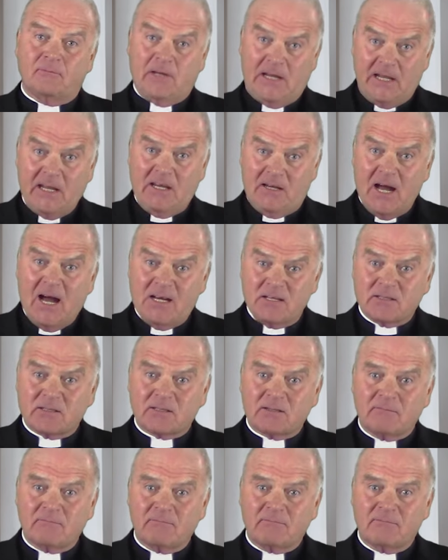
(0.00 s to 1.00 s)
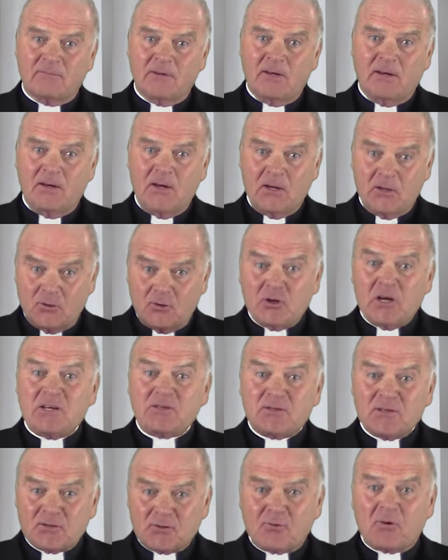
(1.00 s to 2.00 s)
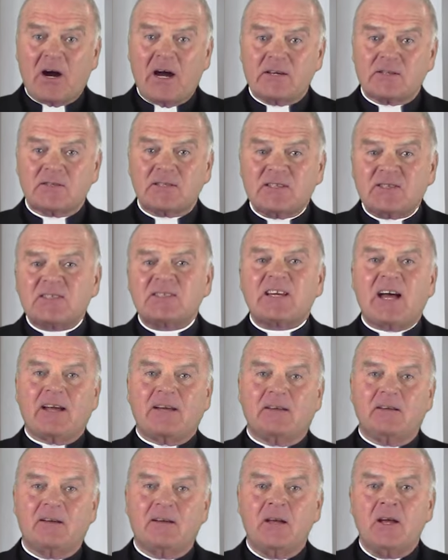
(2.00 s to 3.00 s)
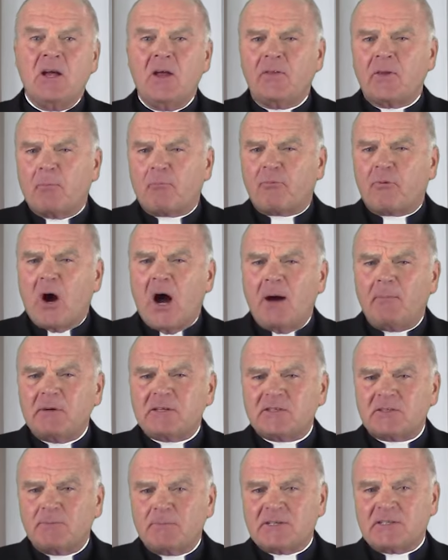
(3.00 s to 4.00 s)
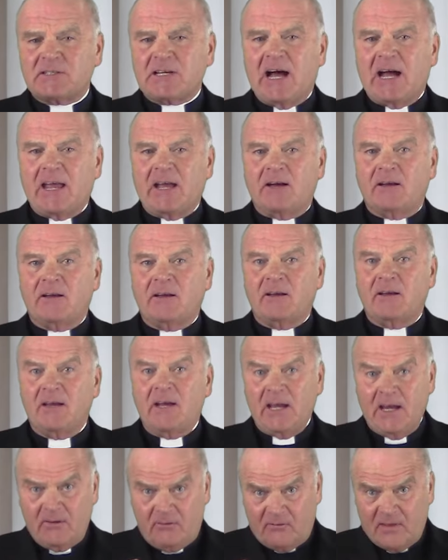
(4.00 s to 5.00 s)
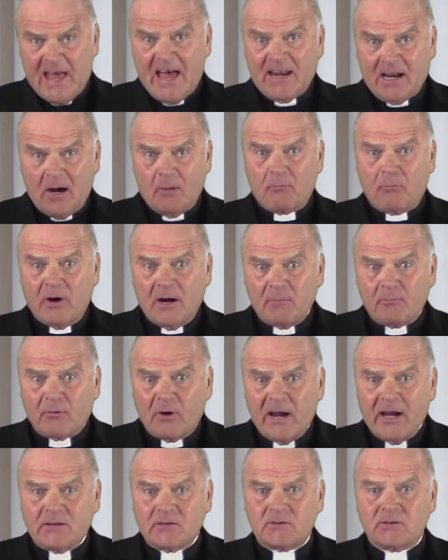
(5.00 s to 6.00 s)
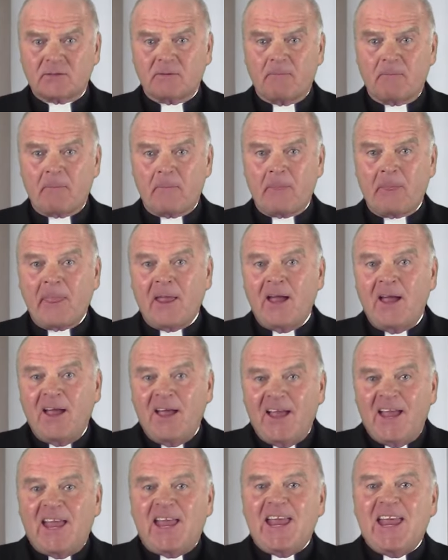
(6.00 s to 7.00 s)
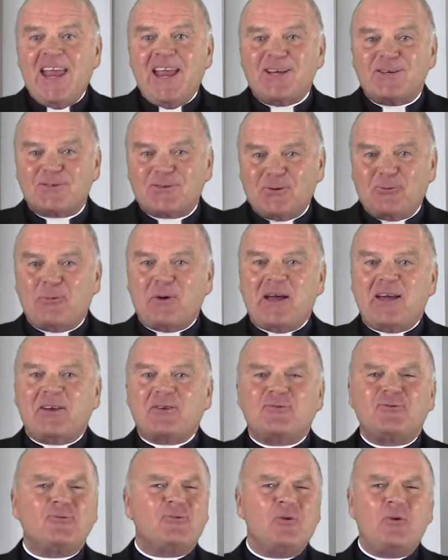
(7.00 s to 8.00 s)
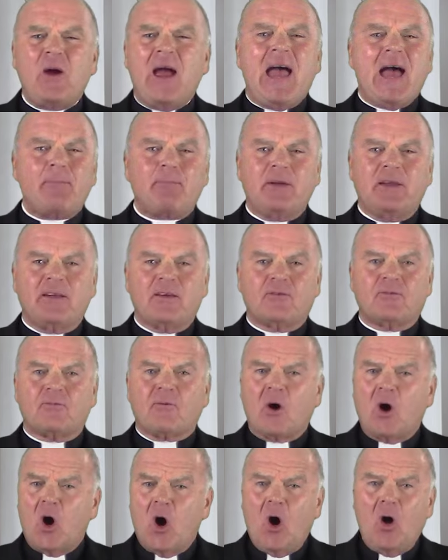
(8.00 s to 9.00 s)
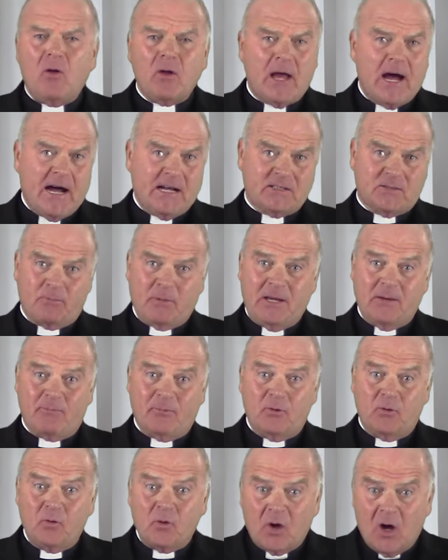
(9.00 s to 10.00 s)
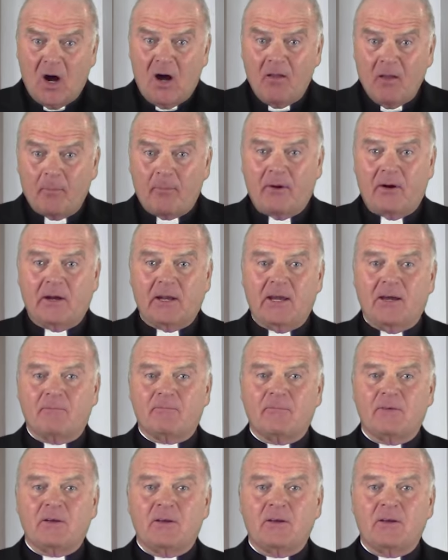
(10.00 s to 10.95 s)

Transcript: and he does. Jesus Christ, his son, the promised Messiah, is that upright branch. He is the way to true happiness for all God's people who call upon him.